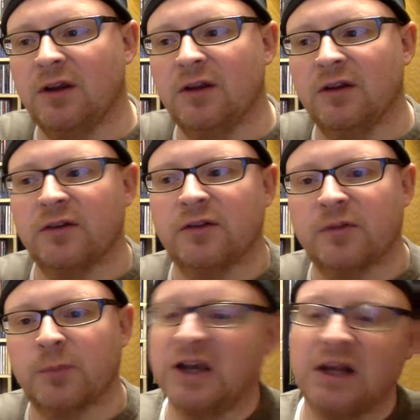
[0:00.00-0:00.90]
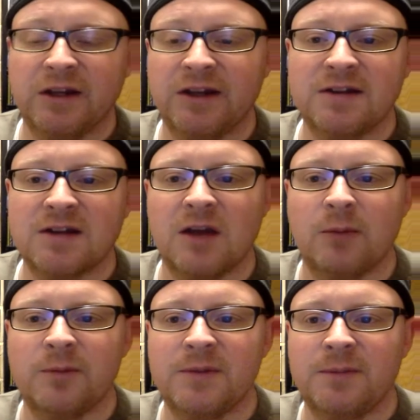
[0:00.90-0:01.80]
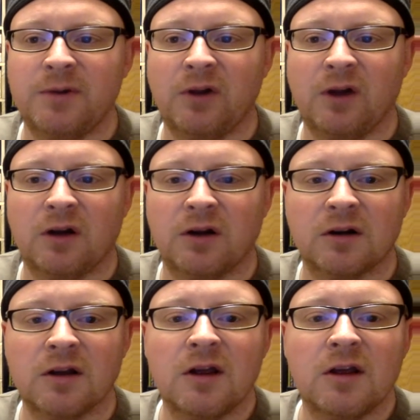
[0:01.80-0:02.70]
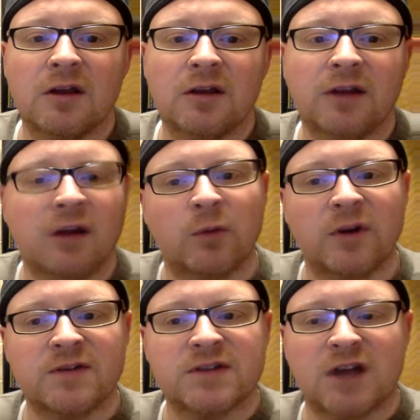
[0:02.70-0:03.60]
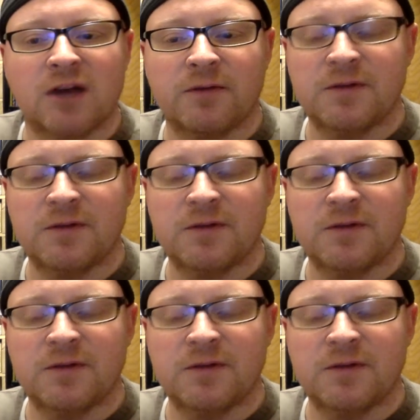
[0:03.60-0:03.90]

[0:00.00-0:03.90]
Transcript: is spring cleaning time when people are getting rid of stuff.